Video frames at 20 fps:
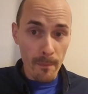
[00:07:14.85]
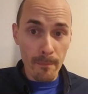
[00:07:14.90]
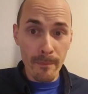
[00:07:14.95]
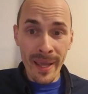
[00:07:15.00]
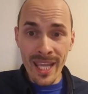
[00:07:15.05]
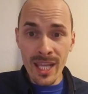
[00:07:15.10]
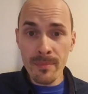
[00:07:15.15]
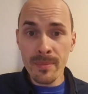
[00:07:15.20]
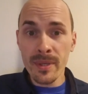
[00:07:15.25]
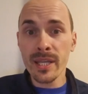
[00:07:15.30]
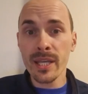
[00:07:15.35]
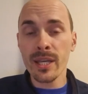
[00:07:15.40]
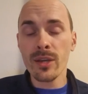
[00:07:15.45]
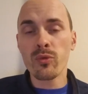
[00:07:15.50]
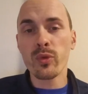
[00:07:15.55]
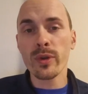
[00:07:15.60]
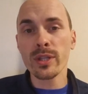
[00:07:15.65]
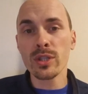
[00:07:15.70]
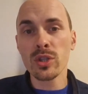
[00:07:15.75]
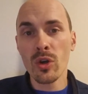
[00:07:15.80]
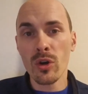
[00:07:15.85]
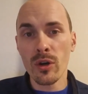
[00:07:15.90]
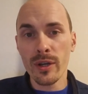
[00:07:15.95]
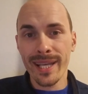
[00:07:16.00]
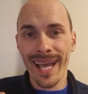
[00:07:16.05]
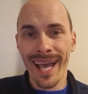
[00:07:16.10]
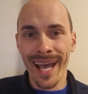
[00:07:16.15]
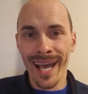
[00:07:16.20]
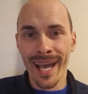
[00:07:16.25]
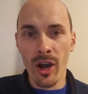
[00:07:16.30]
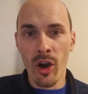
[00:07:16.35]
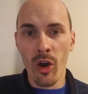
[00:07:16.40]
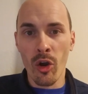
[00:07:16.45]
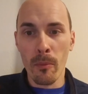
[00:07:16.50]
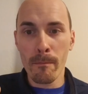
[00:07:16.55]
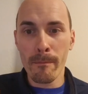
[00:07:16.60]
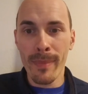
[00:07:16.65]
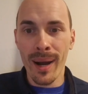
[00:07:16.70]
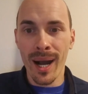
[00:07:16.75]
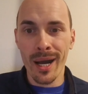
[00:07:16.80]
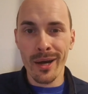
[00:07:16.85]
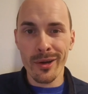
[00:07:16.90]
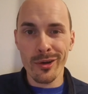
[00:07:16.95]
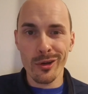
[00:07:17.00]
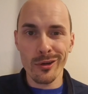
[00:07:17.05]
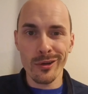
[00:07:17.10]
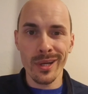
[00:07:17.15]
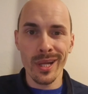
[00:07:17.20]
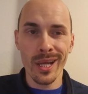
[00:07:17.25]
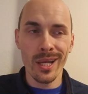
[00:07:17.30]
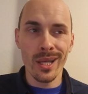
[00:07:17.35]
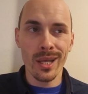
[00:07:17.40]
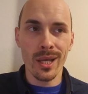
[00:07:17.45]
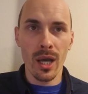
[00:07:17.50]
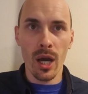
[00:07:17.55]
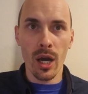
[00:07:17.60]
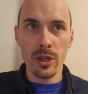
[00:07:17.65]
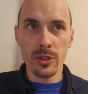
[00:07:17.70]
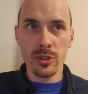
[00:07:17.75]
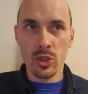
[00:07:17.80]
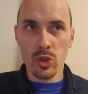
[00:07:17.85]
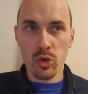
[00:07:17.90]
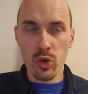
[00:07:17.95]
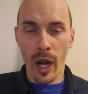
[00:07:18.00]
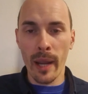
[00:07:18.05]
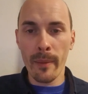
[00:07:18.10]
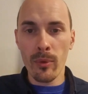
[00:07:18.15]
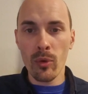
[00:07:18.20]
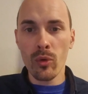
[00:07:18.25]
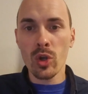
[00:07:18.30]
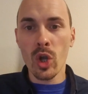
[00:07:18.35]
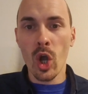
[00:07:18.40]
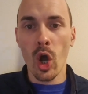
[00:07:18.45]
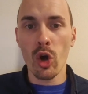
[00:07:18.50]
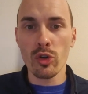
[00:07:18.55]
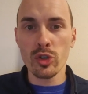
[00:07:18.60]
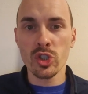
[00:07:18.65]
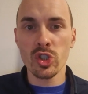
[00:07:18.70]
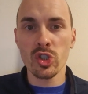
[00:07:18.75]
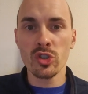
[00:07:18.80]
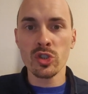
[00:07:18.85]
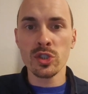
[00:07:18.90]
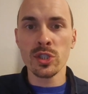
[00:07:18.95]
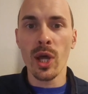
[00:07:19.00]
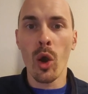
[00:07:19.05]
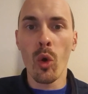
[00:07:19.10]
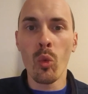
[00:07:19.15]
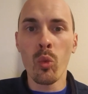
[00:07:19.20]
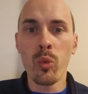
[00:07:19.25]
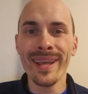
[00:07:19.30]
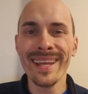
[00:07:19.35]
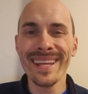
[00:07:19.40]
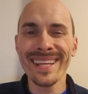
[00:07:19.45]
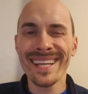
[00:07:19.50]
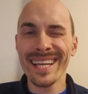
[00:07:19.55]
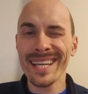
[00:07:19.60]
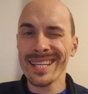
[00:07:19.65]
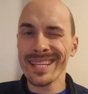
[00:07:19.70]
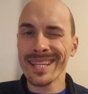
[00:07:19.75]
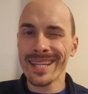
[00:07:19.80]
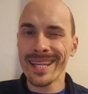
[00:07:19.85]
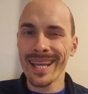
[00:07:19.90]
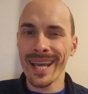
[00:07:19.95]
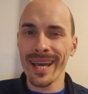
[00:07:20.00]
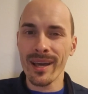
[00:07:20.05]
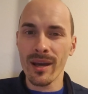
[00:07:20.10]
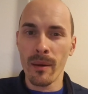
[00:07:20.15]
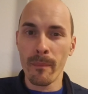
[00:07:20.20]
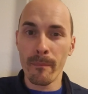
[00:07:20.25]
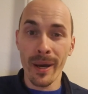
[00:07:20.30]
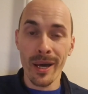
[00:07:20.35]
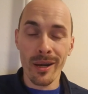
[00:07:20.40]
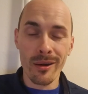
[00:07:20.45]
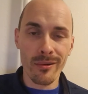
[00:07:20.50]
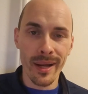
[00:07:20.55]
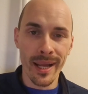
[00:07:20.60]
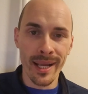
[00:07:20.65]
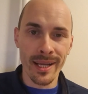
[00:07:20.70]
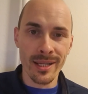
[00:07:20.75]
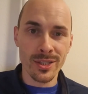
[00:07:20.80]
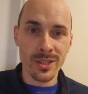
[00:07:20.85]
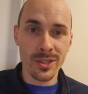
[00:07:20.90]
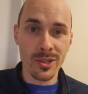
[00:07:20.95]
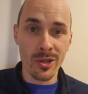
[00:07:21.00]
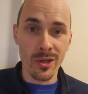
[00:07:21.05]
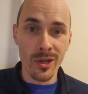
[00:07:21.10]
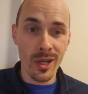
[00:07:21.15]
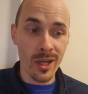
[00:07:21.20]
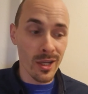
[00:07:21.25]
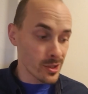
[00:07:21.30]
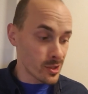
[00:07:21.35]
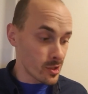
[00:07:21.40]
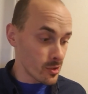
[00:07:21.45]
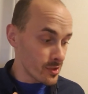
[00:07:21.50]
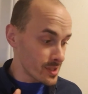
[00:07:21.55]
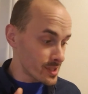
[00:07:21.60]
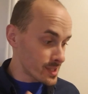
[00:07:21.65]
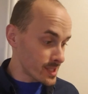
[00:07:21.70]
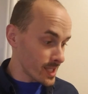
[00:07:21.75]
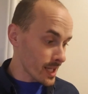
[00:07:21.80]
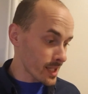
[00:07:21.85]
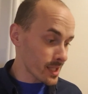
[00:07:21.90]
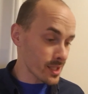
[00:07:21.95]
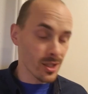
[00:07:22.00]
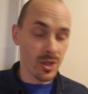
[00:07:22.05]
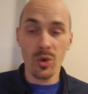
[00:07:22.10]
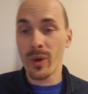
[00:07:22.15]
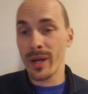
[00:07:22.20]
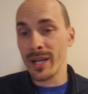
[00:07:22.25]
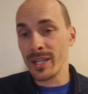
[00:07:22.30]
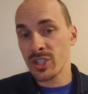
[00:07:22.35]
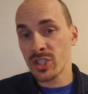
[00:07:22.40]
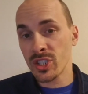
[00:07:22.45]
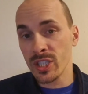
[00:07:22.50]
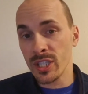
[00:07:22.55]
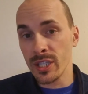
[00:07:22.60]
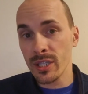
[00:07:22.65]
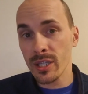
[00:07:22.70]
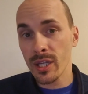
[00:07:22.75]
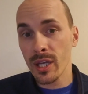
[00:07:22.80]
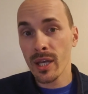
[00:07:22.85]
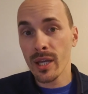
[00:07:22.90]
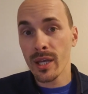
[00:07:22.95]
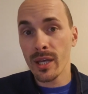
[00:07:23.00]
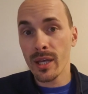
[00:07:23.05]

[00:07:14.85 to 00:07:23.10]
maybe if we look at our modern tribal cultures, we can get a better answer to the second question,